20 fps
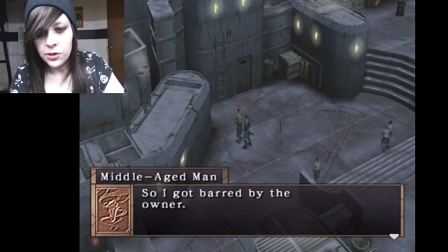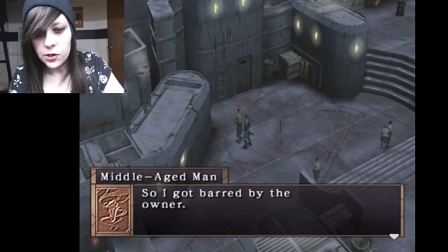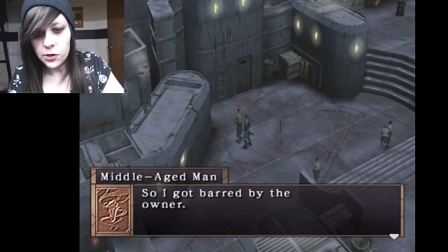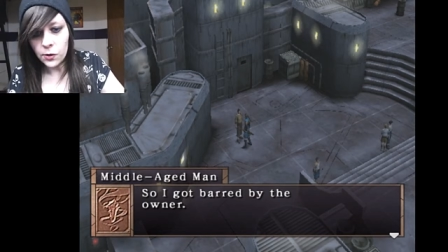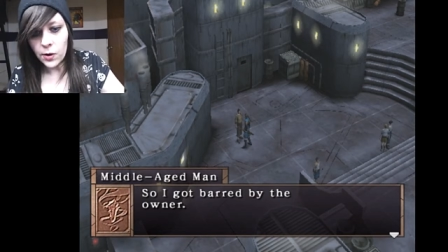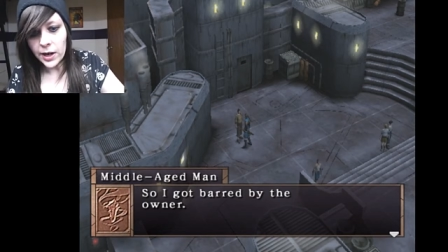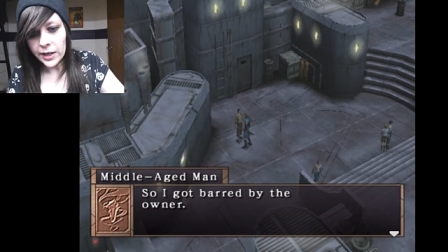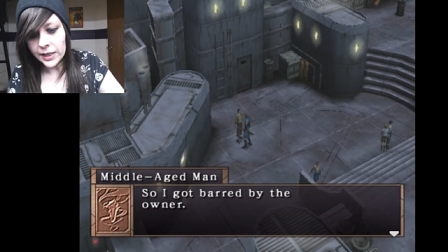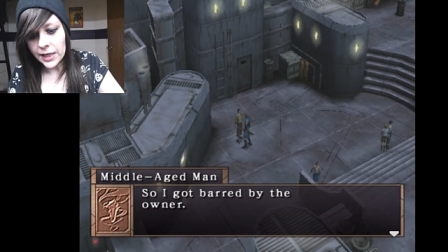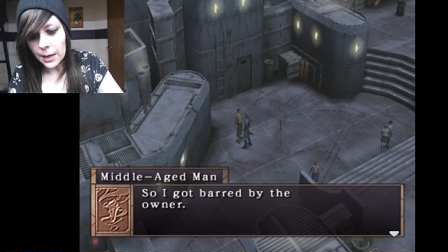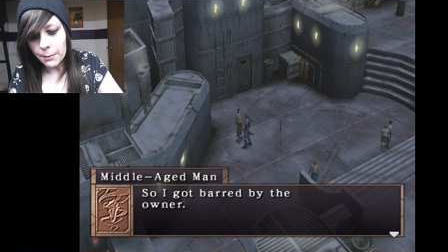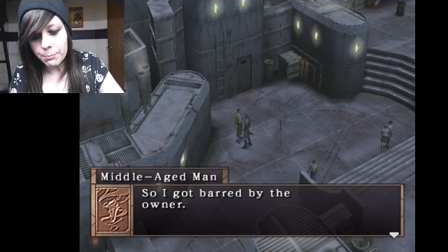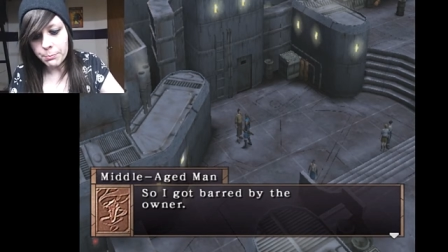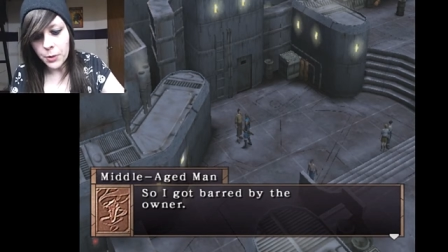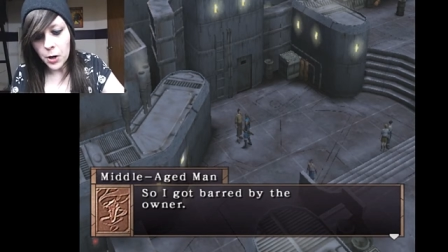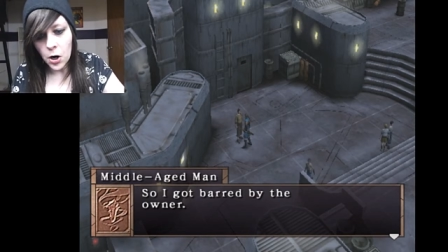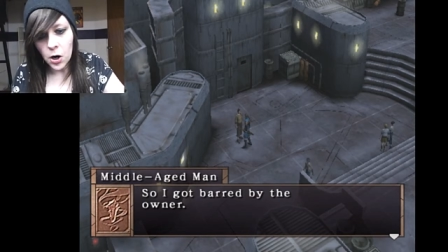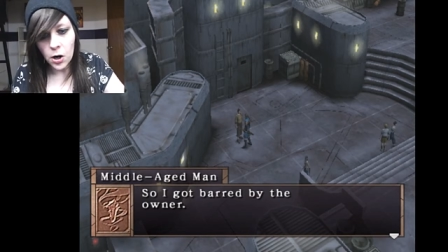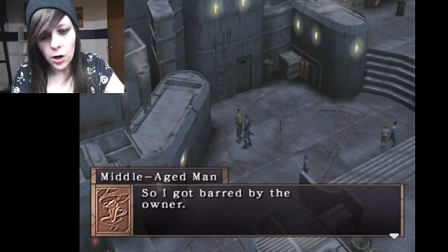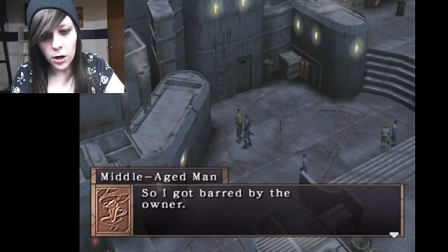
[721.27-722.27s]
So I got
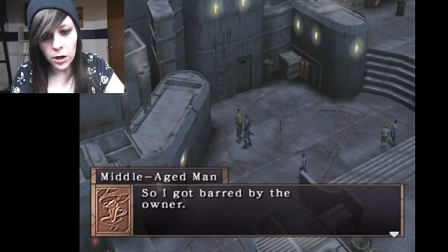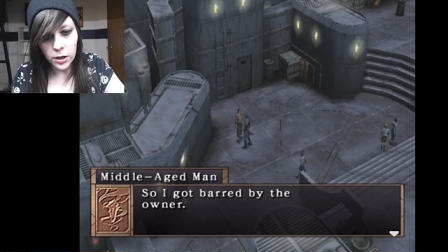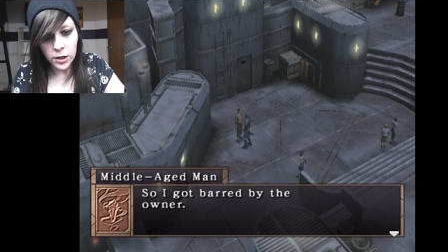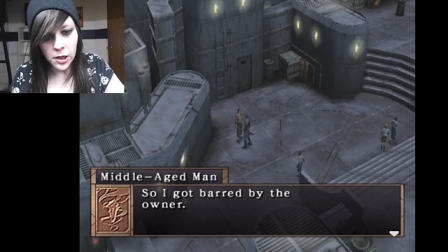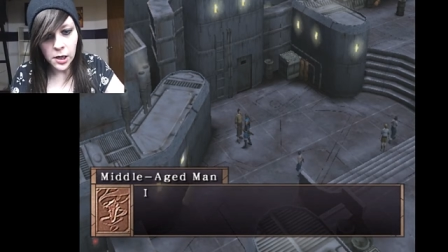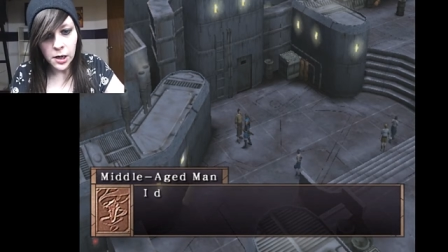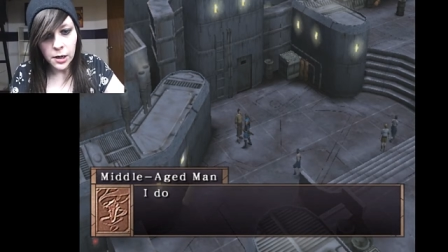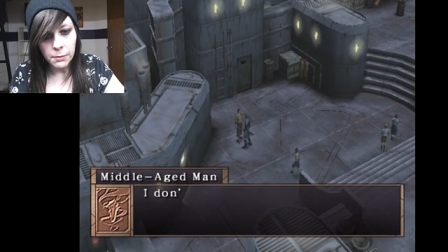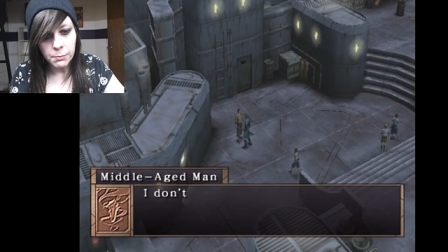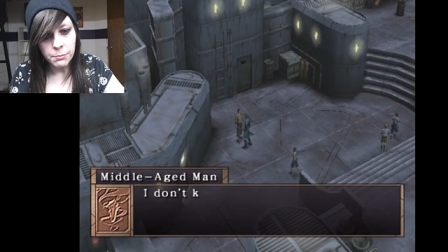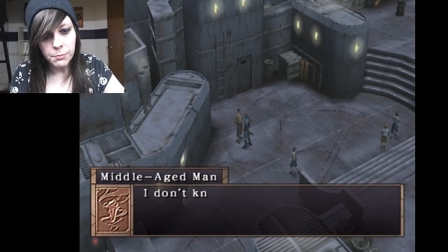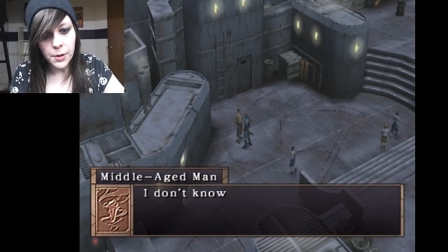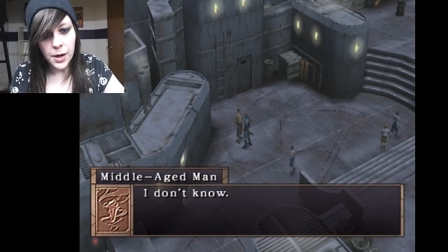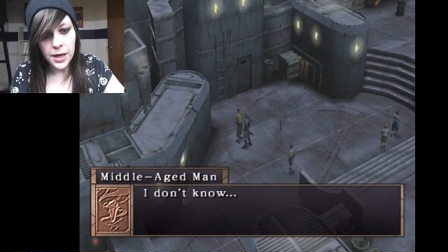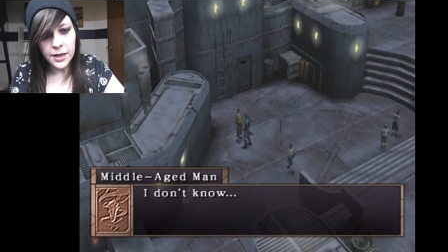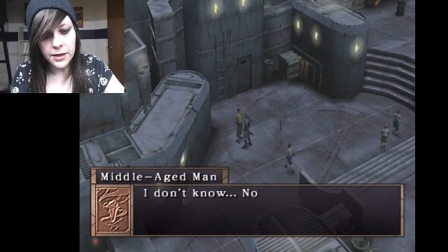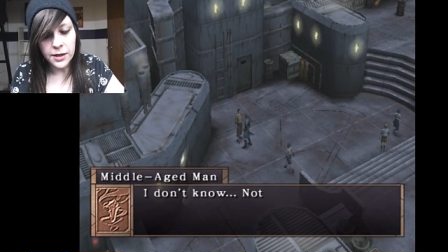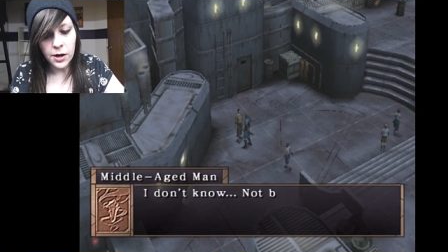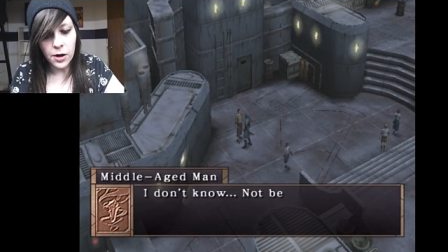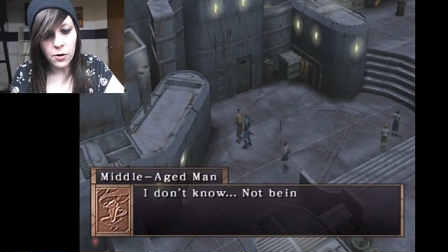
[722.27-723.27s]
barred
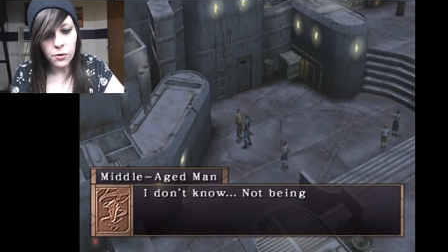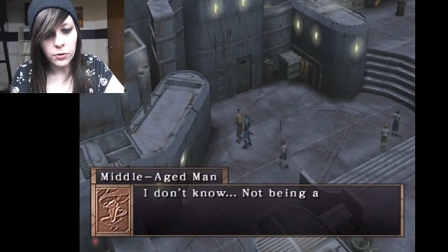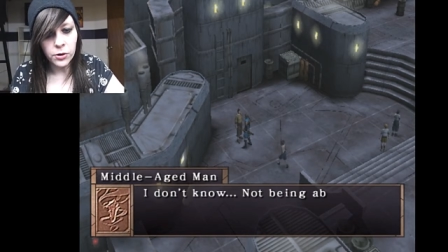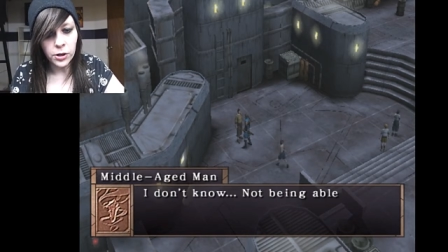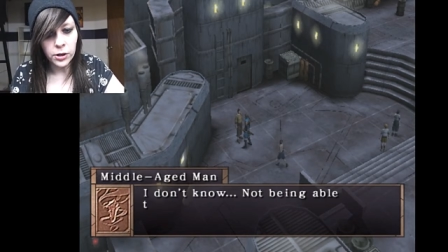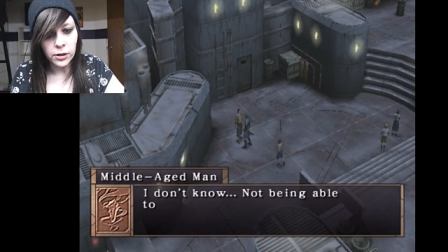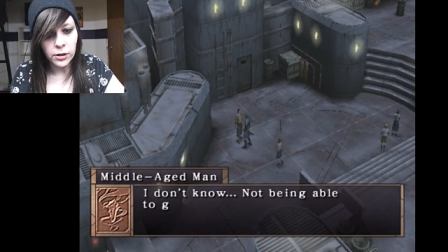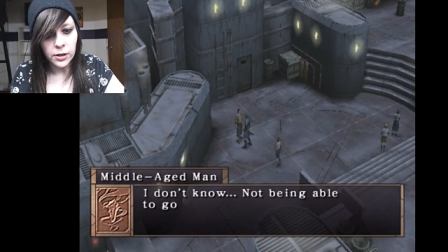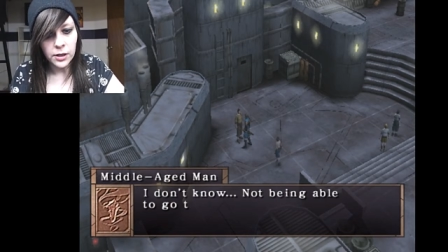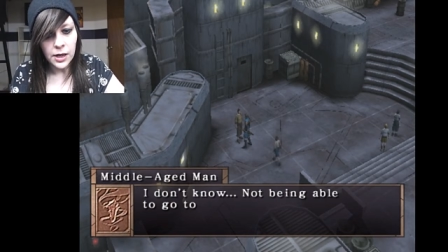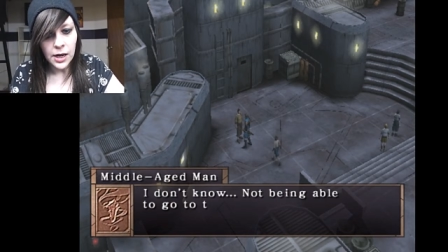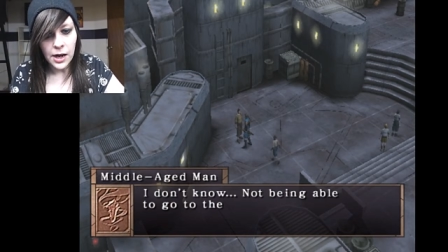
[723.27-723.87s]
by the owner.